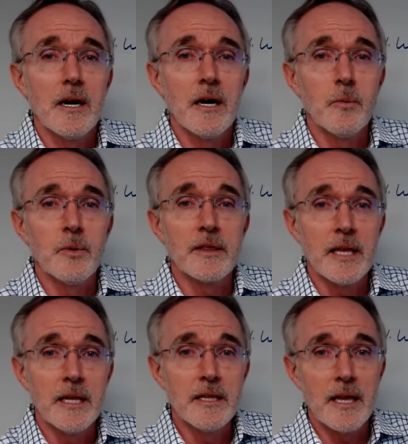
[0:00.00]

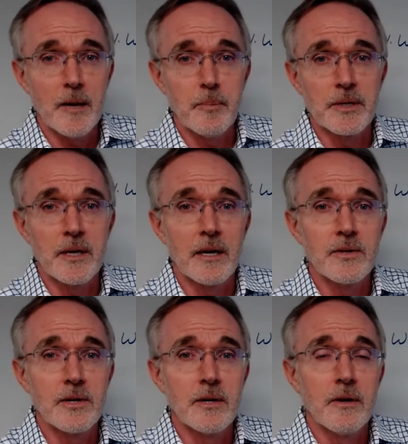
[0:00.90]
within the
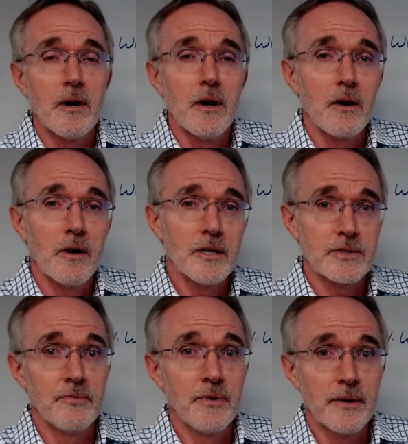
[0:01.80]
application are
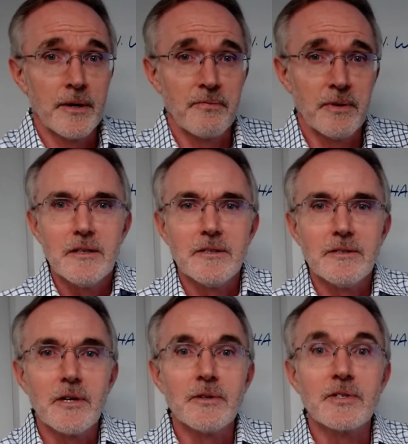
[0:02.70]
also very efficient.
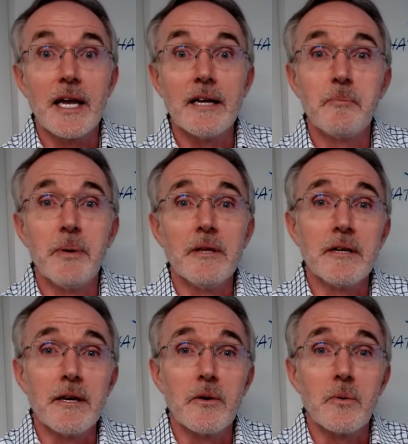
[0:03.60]
So the
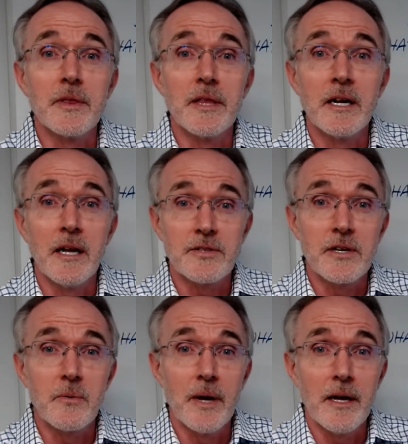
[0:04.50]
scalability within an
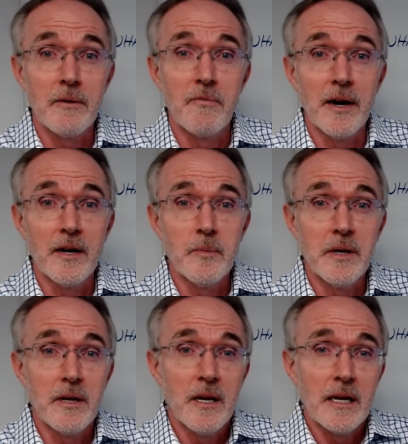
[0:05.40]
SD-WAN
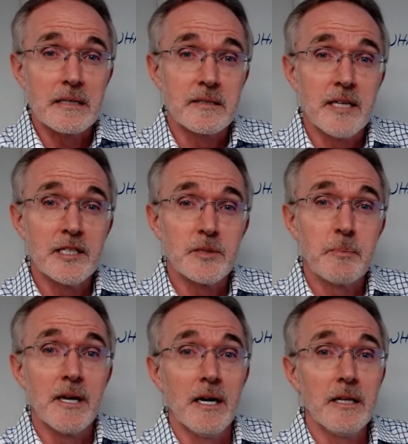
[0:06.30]
environment extends
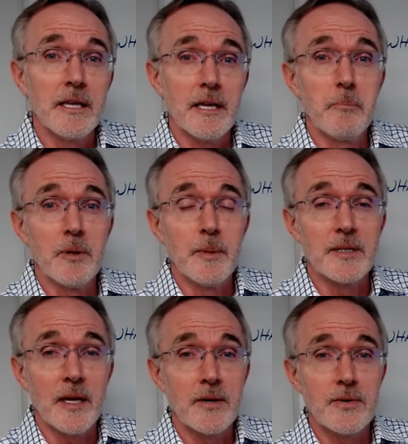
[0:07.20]
beyond the
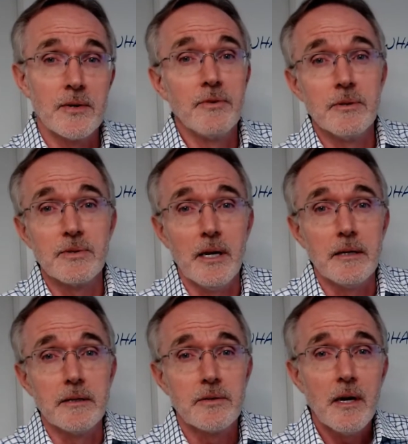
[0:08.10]
implementation of new
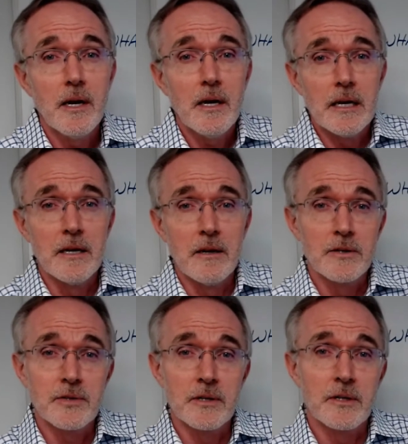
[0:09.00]
sites. It
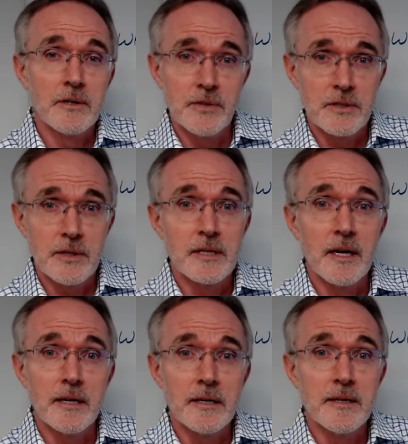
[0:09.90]
also goes into the
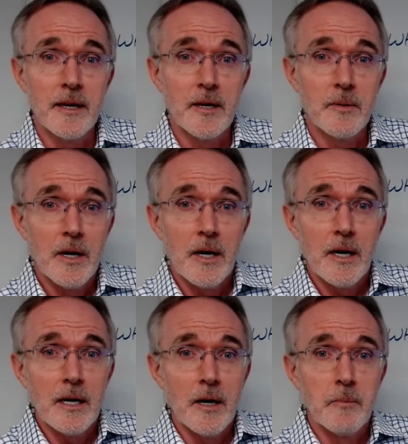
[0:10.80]
day-to-day
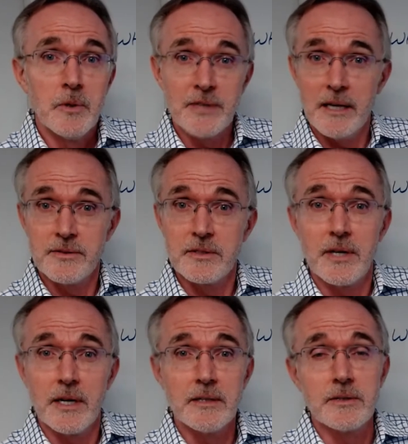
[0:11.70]
moves, as and
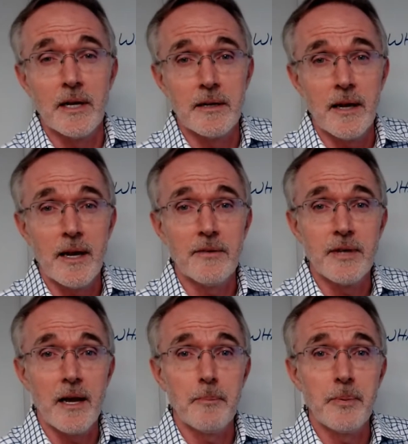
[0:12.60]
changes that have to
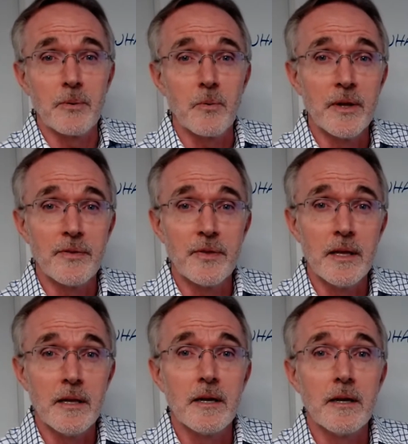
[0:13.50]
happen
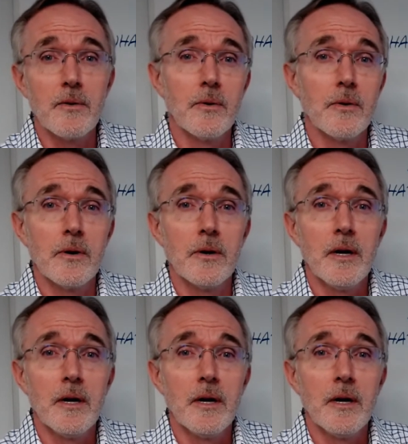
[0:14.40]
within your